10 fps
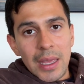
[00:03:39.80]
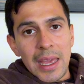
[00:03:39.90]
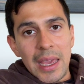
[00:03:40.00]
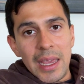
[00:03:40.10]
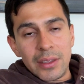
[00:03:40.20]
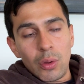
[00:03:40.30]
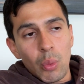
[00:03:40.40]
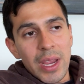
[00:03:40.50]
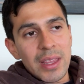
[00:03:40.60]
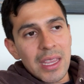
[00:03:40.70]
And the
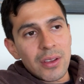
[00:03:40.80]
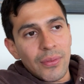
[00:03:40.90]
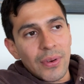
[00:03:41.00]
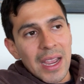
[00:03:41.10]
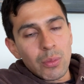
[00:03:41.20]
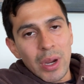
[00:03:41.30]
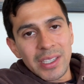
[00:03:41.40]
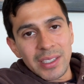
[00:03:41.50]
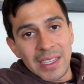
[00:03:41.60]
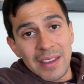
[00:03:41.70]
way that you find ways
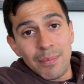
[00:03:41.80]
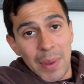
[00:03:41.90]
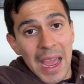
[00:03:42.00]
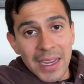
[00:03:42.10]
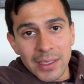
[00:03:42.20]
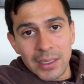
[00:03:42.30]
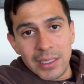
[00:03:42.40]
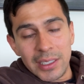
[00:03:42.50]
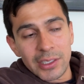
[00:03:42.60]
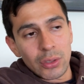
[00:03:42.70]
to give back
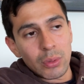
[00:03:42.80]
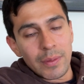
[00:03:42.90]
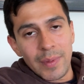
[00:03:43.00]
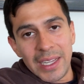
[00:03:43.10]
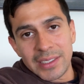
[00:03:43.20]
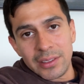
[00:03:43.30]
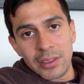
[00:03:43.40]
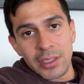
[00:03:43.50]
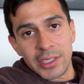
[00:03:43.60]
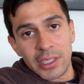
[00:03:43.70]
is to invest into
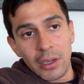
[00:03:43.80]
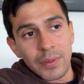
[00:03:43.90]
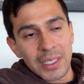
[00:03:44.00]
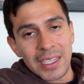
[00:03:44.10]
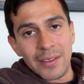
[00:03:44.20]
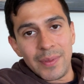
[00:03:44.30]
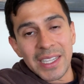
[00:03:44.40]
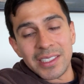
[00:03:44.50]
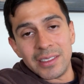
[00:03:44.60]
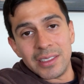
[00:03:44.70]
yourself, and then
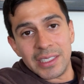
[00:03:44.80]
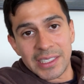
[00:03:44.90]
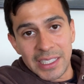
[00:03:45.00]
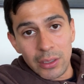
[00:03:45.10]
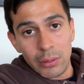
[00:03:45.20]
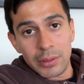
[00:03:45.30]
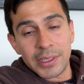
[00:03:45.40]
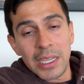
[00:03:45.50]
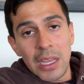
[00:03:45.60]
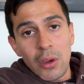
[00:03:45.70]
invest into the skills
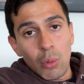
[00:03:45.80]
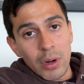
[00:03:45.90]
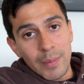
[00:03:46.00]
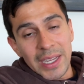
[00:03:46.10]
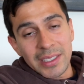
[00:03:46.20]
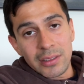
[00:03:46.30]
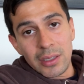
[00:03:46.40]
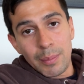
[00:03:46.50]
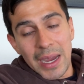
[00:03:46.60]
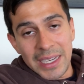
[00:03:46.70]
or invest into
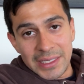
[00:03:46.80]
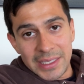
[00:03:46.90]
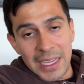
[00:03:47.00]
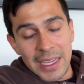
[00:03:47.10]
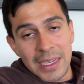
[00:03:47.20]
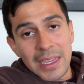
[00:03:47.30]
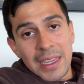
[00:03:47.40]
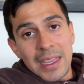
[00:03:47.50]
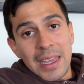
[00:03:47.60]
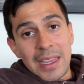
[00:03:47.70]
the mindset,
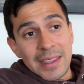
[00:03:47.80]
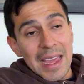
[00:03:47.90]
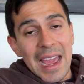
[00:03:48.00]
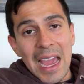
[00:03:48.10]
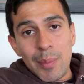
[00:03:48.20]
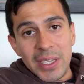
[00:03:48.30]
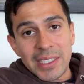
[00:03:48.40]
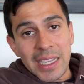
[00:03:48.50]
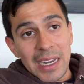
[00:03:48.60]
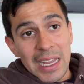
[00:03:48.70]
the habits
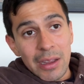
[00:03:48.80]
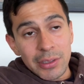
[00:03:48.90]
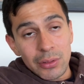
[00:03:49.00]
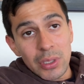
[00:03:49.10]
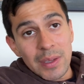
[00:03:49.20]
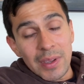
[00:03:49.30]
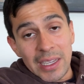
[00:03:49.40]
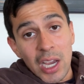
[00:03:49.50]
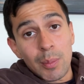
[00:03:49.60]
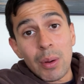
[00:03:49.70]
that allows you to even
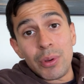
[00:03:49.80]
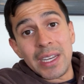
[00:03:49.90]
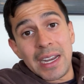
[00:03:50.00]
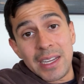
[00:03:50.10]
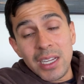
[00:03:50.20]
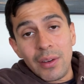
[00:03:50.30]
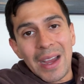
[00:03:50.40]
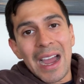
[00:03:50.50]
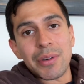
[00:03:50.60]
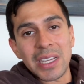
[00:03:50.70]
come up with an idea of
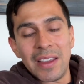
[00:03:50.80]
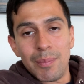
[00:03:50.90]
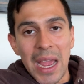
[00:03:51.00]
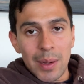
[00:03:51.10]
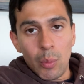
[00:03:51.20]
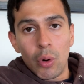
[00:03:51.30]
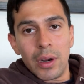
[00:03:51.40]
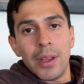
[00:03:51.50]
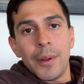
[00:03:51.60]
how to give back more.